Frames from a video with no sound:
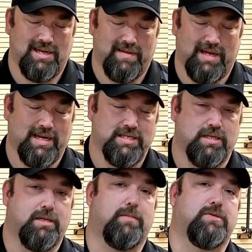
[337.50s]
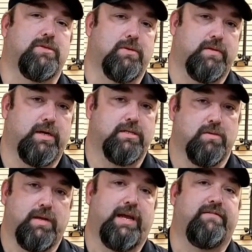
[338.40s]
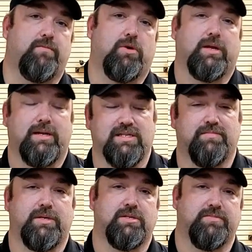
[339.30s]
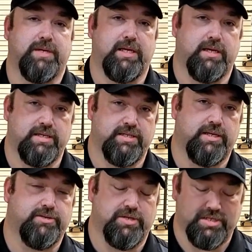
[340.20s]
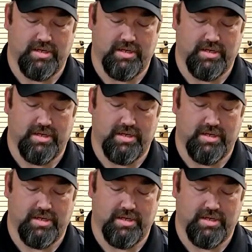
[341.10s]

I guess the numbers aren't there, so the aftermarket doesn't build as many accessories